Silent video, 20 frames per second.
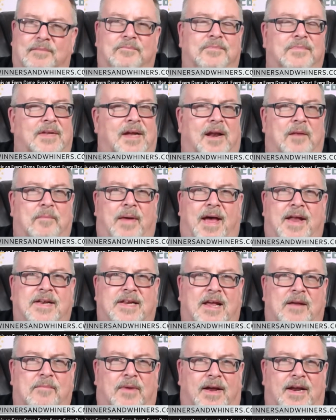not a bad
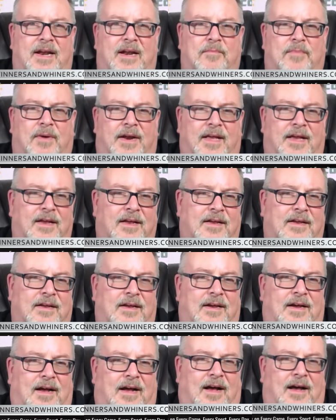day by anybody.
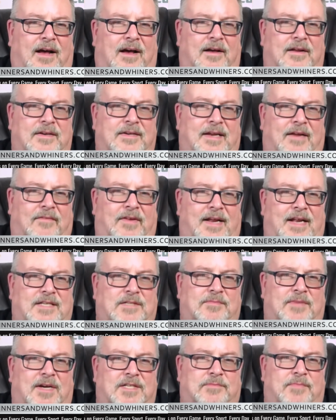Definitely had
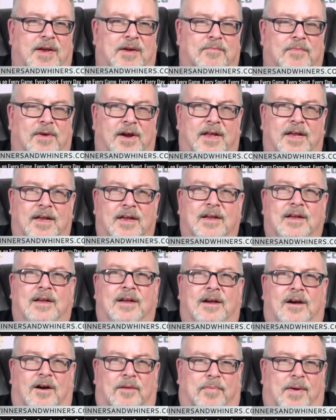some guys make money.
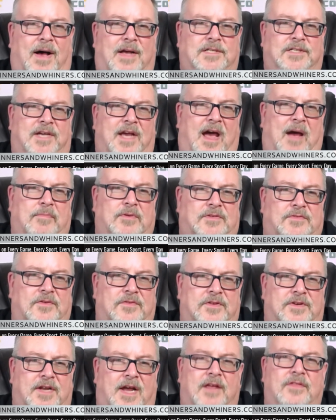Our positive cappers for
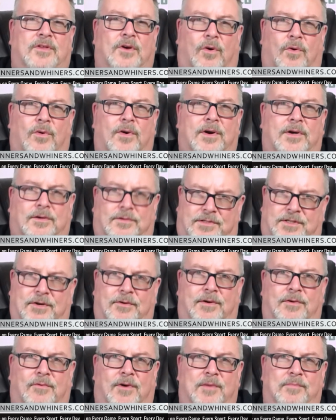the day, the Oracle,
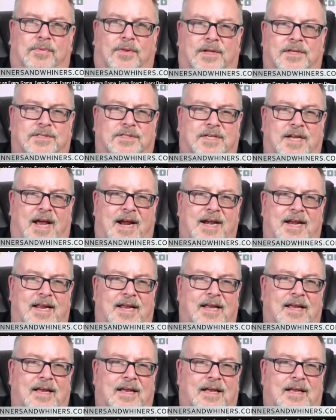2-1 plus
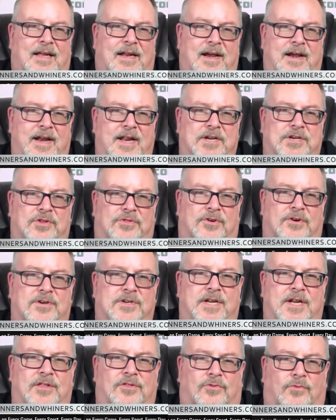90. Ninja
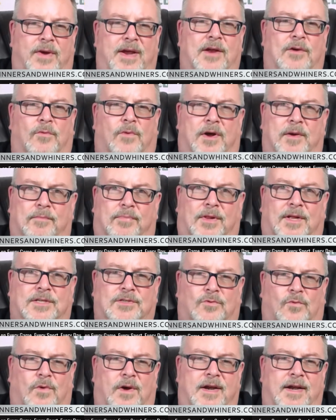13, 3-1
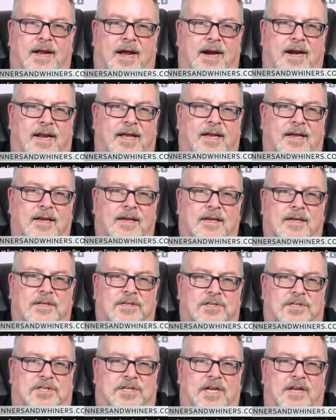plus 190.
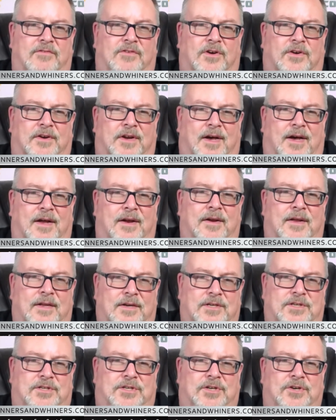Steve Godon,
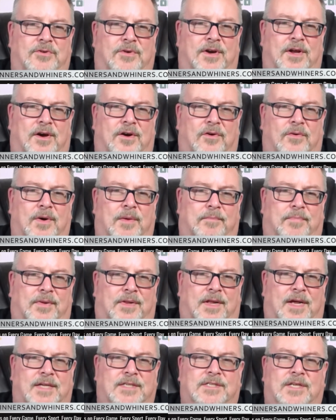2-0
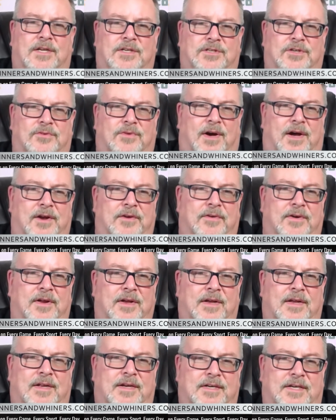plus 200.
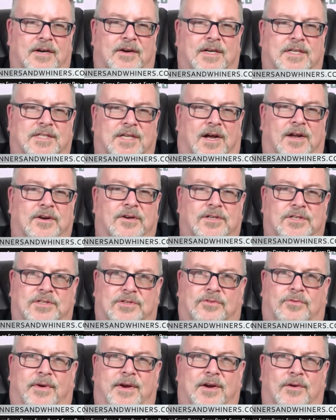Derek Saunders,
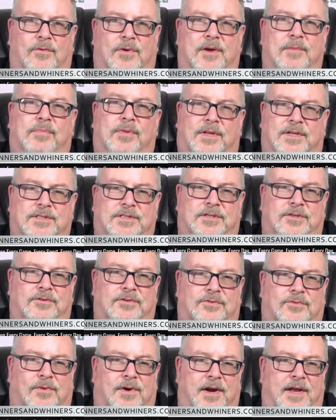3-1 plus
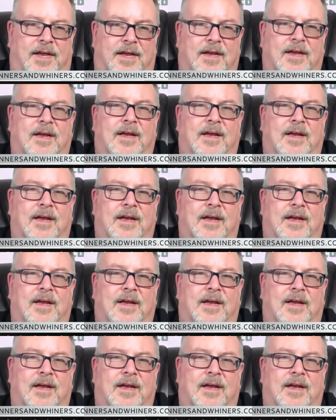220.